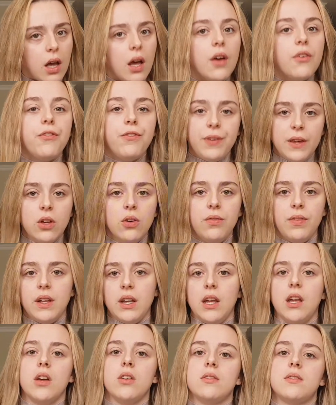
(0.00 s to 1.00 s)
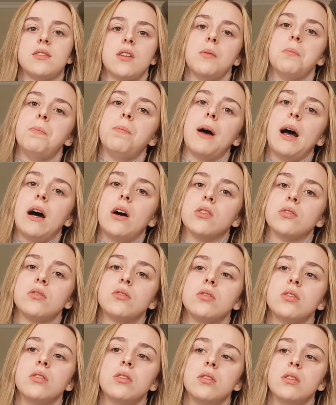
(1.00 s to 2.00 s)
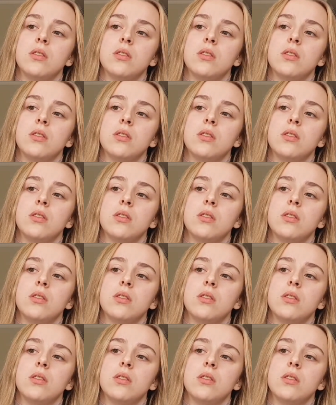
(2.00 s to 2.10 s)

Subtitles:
a few videos about